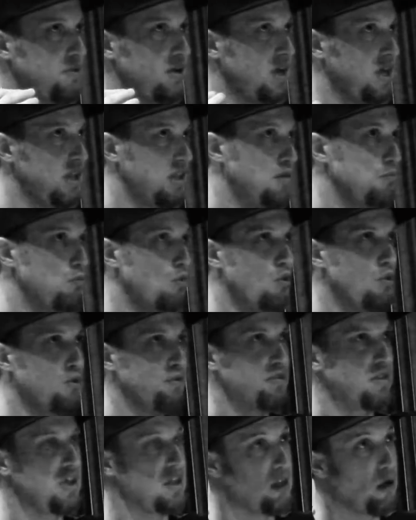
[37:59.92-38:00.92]
and the more
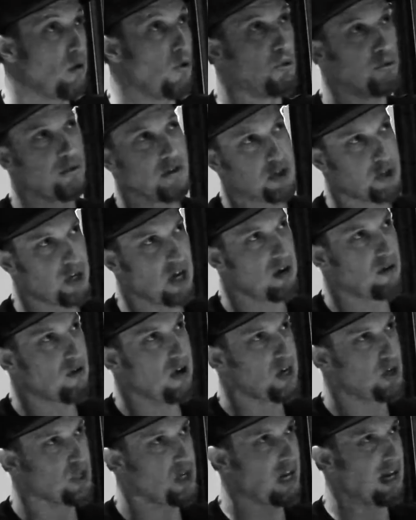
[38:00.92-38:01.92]
that the older
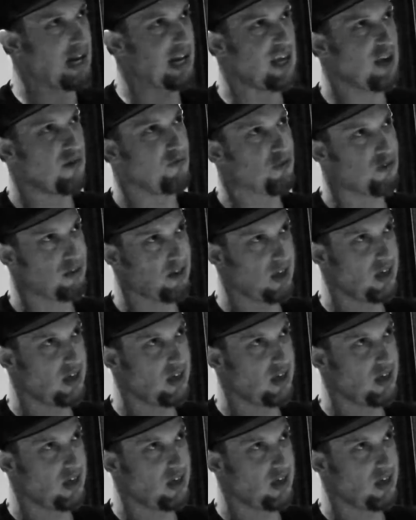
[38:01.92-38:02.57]
generation leaves